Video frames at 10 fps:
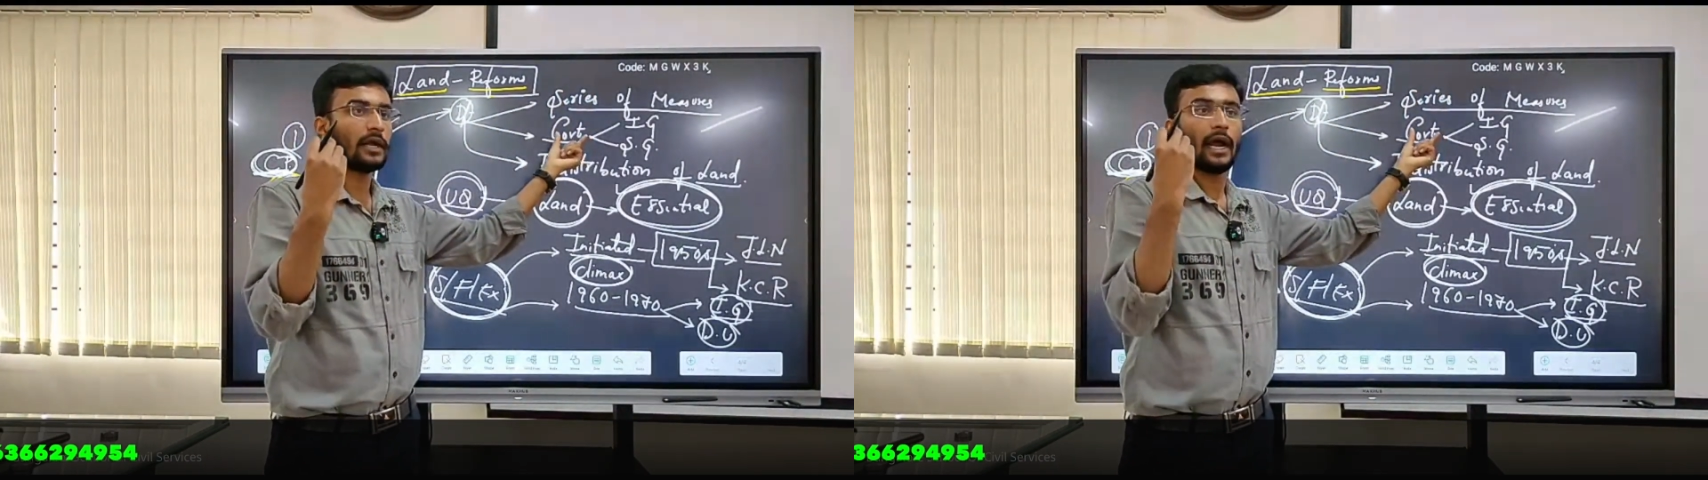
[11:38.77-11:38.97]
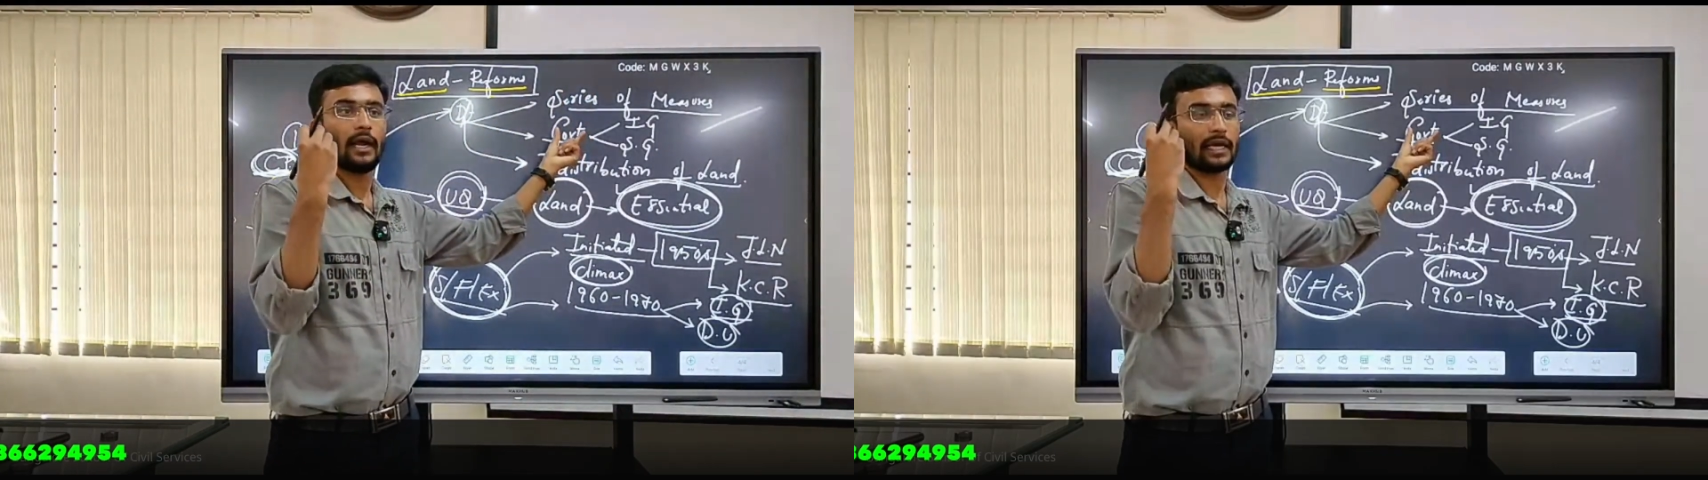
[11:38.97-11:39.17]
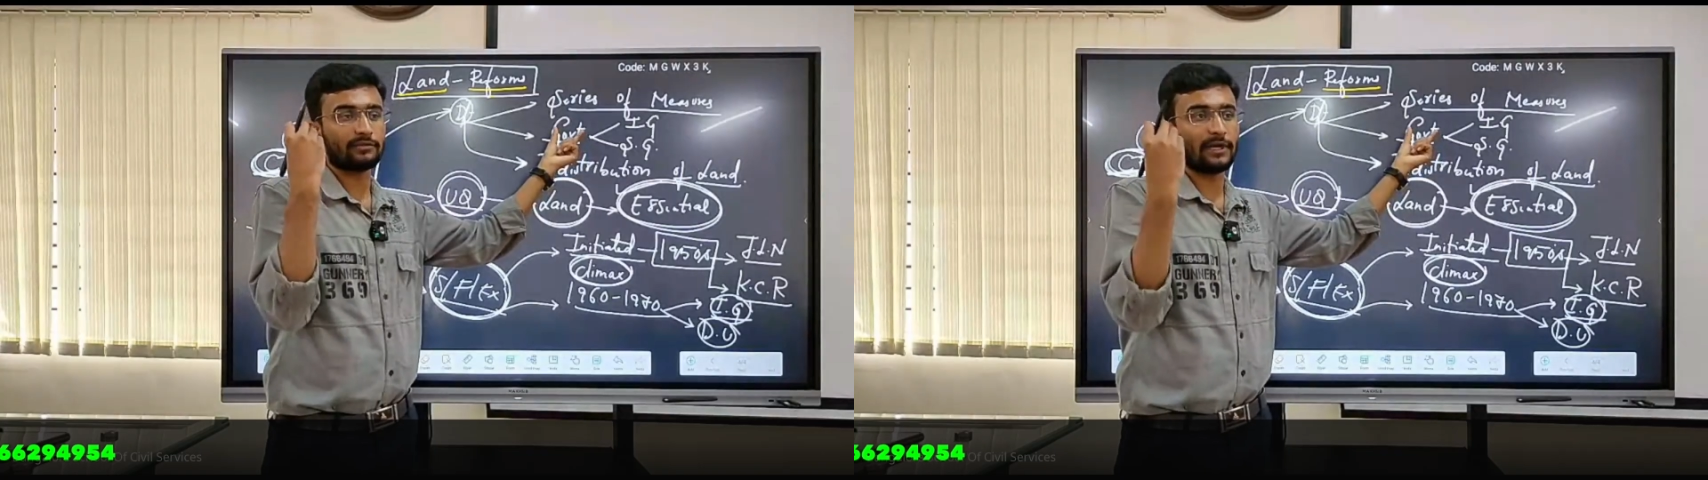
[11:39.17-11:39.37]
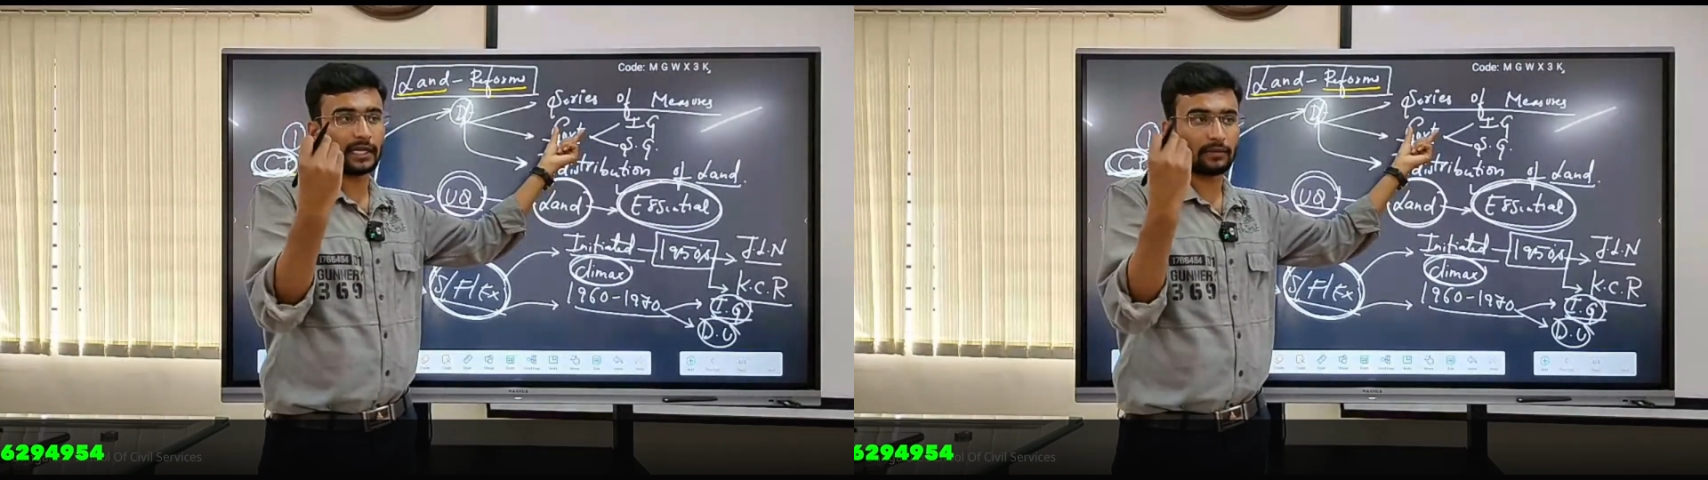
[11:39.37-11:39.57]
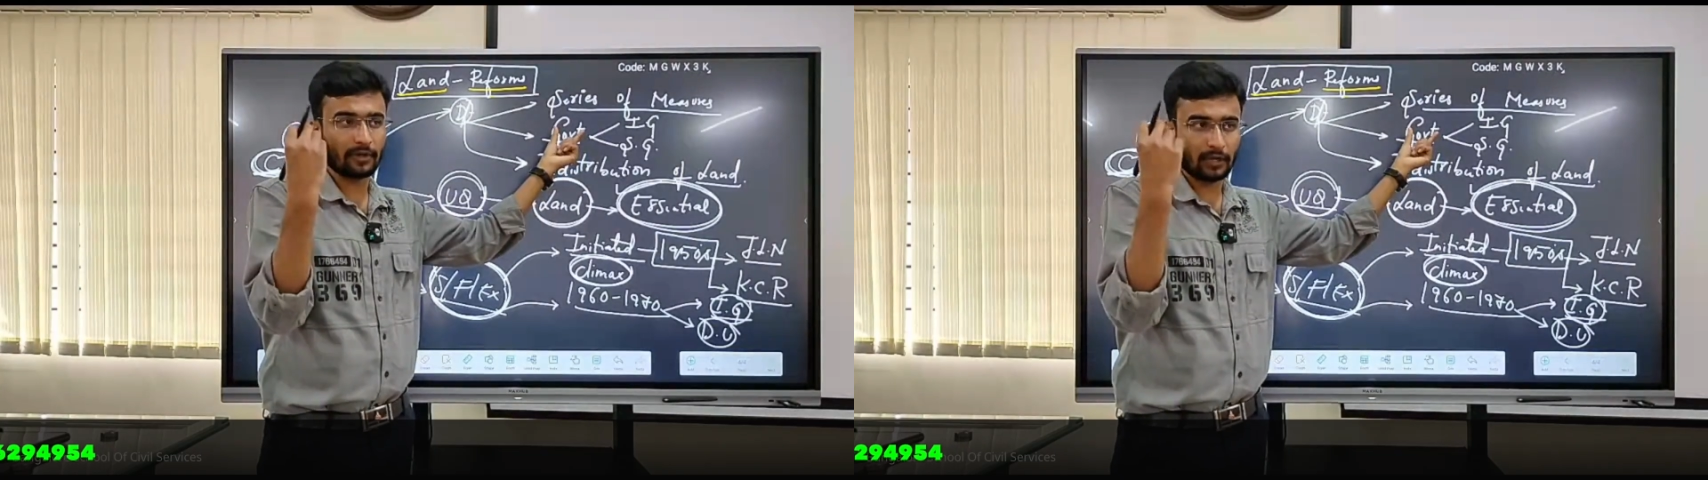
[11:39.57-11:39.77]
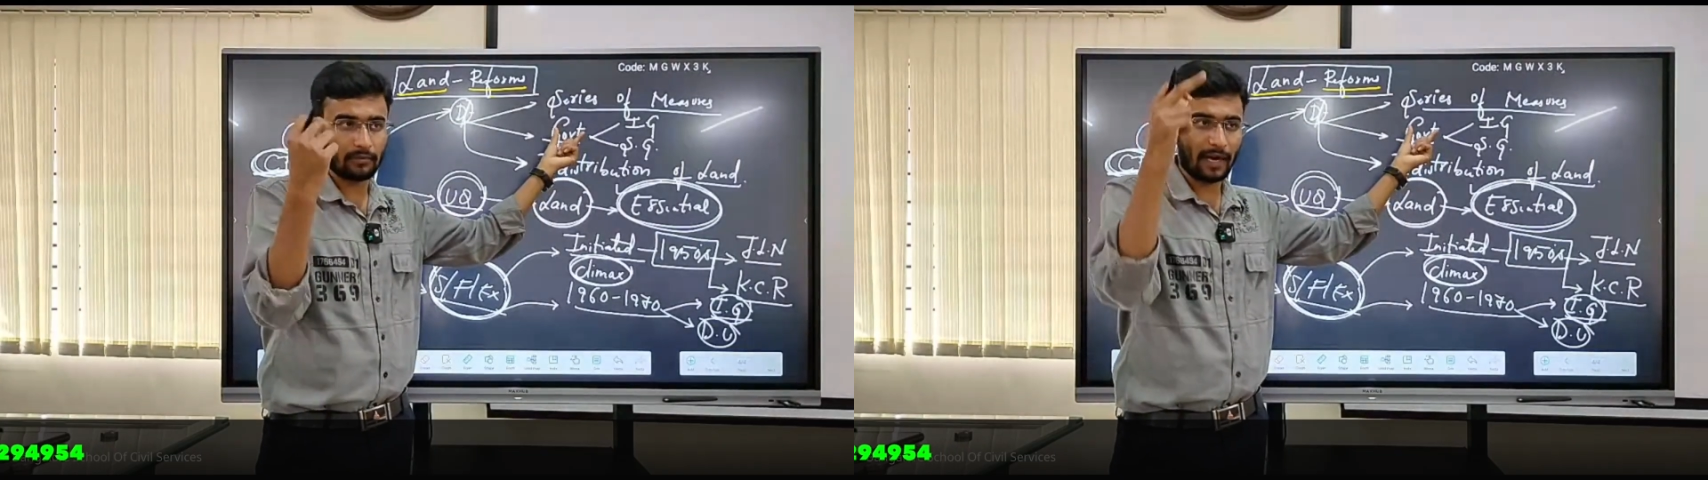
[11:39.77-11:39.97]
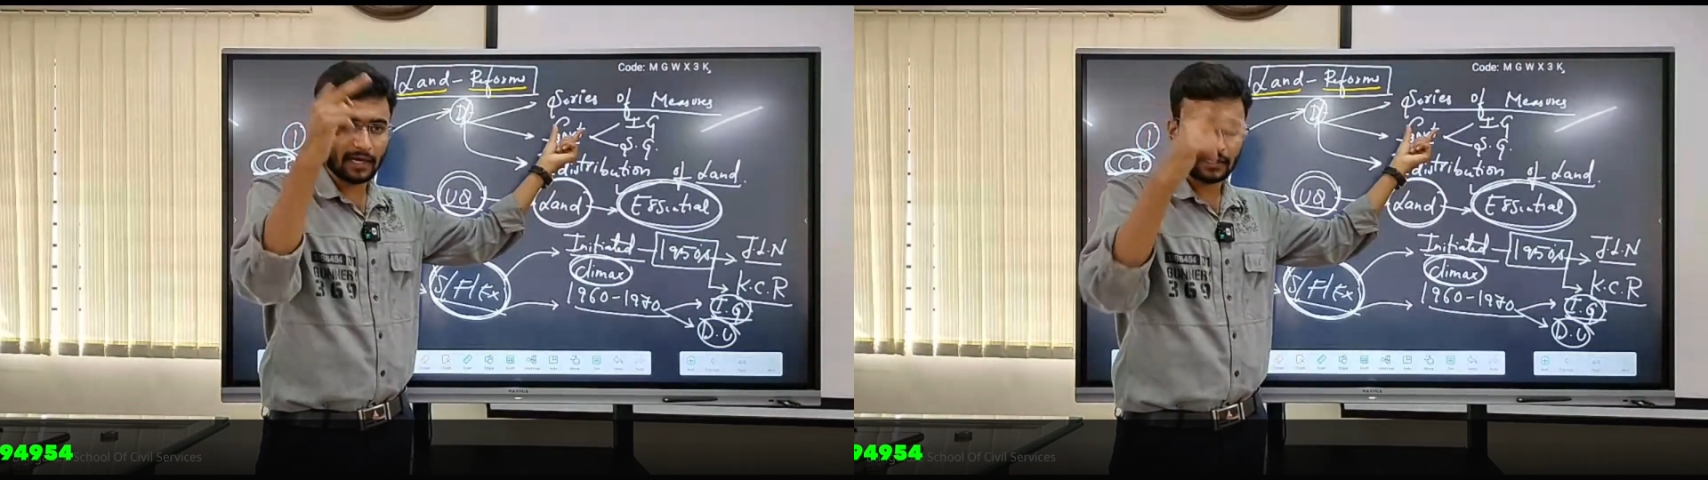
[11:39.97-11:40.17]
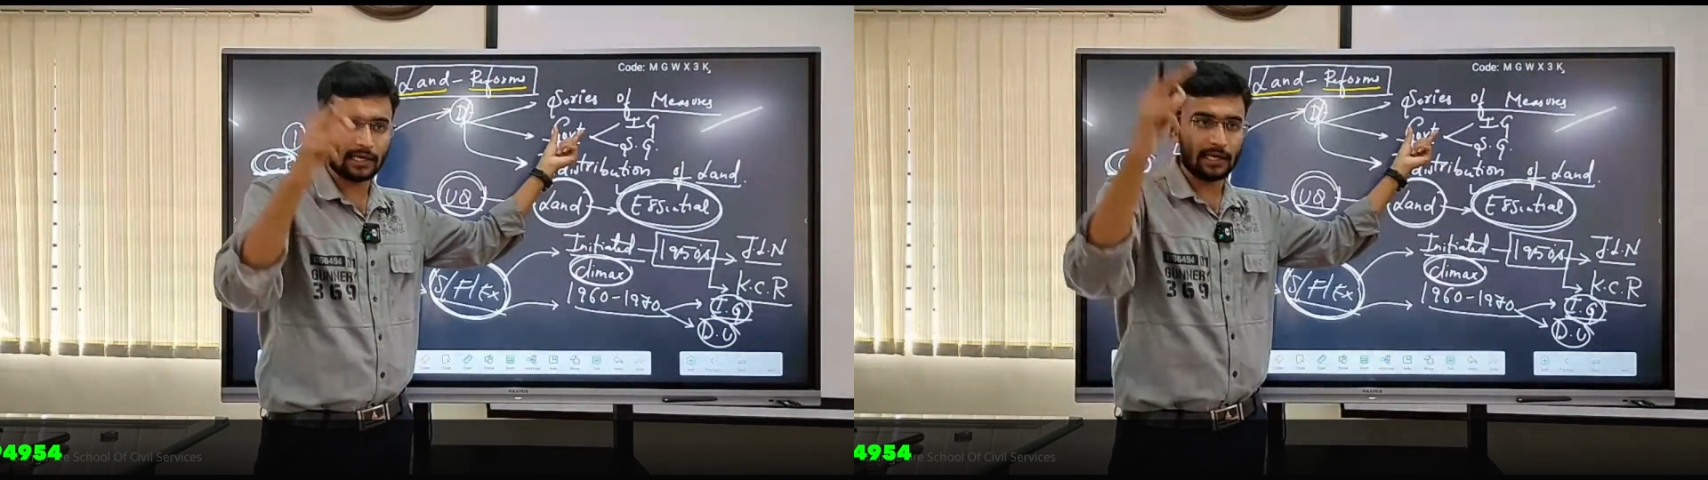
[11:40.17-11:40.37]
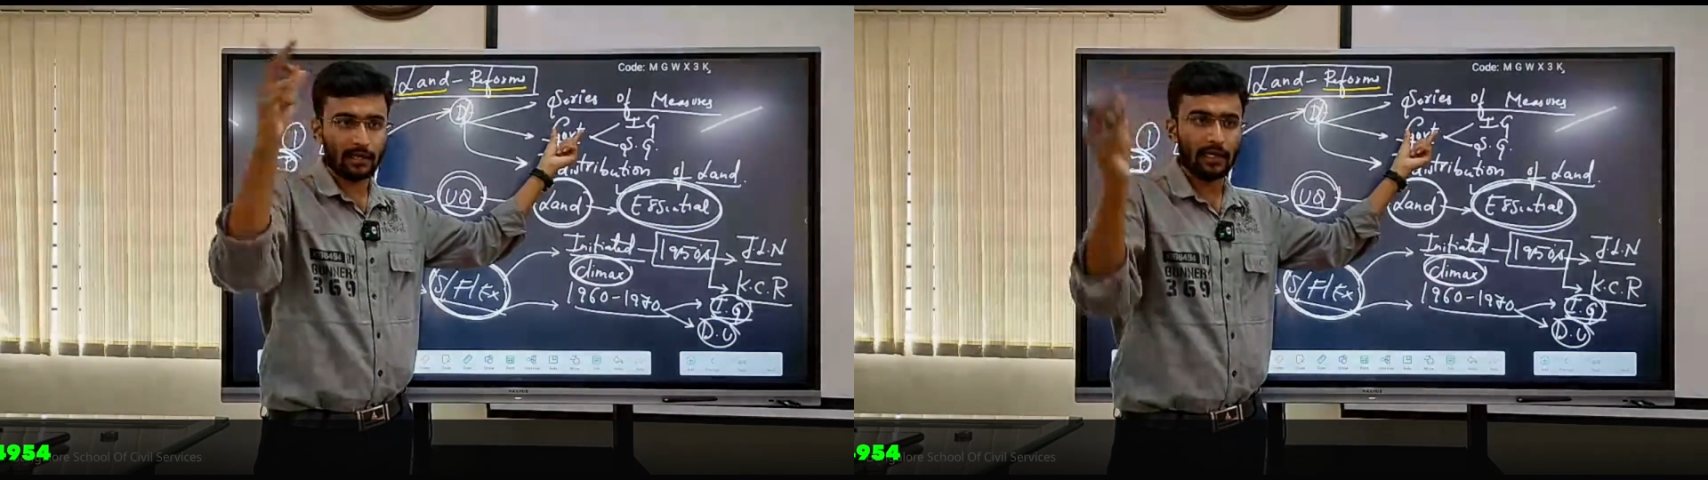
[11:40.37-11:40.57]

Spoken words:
It has been taken up by the government bracketally.